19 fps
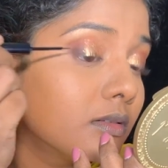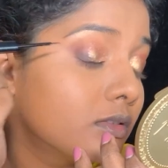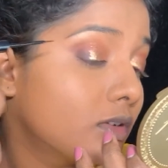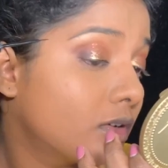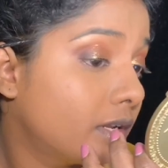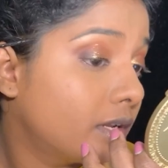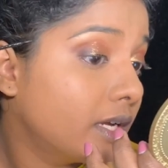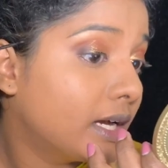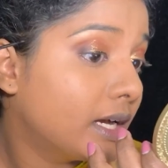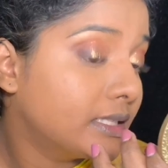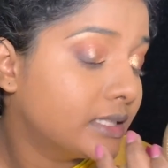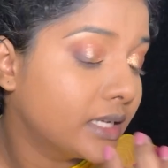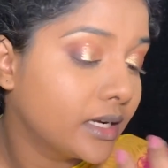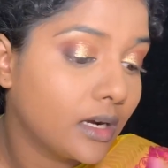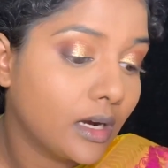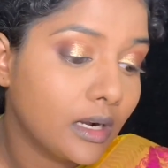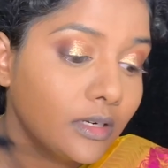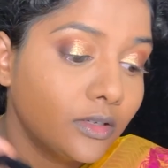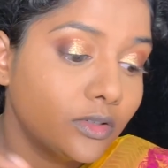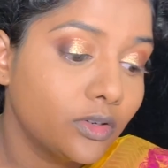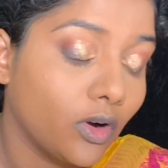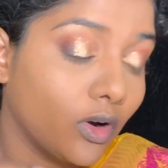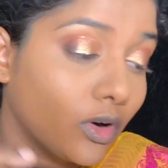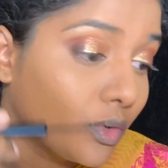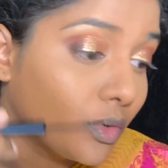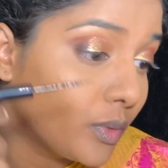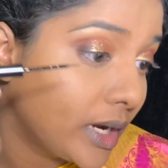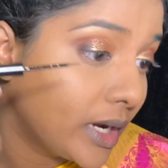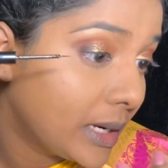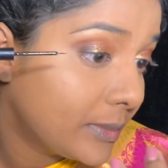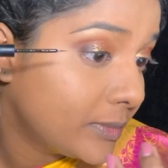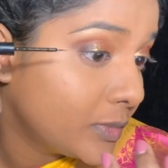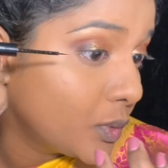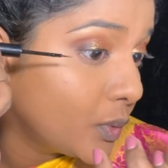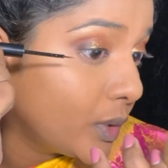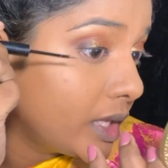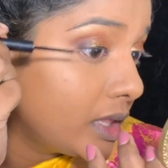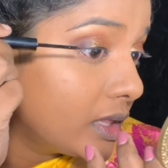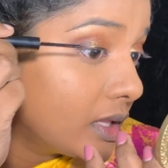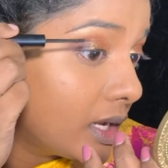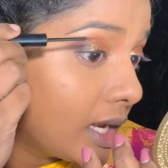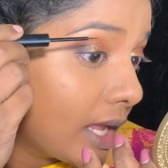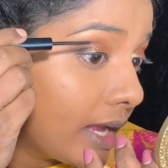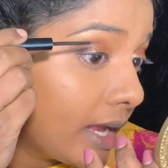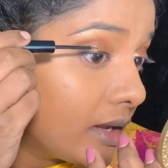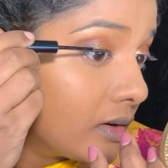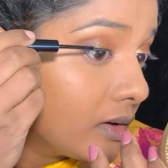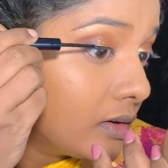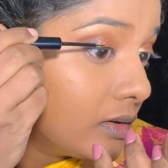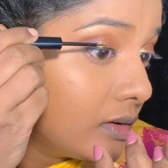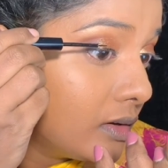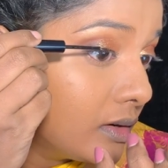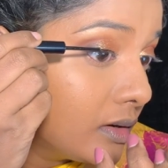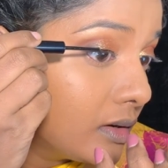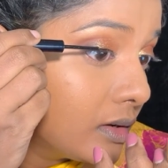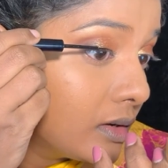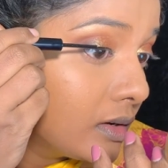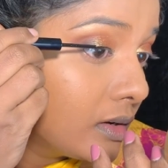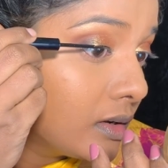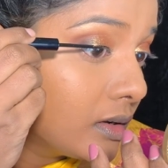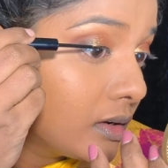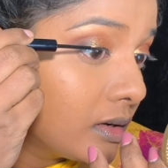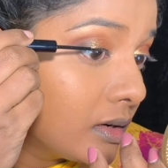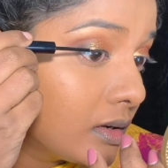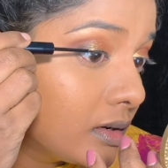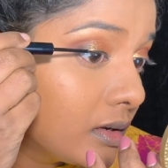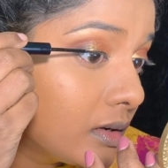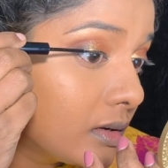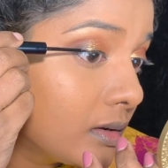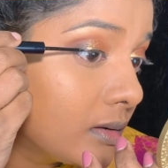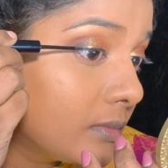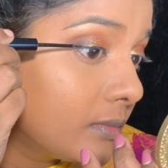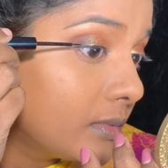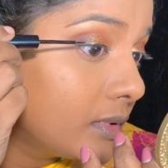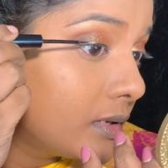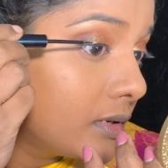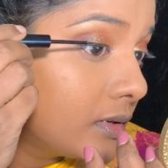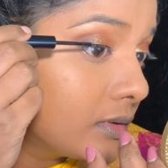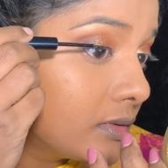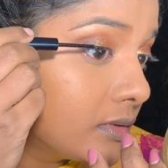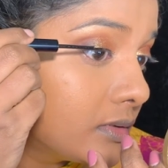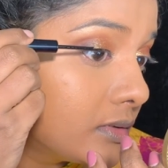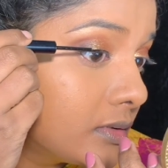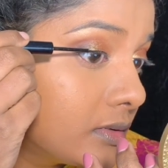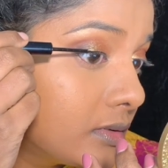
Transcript: Sorry guys, I can't talk while I'm doing the liner because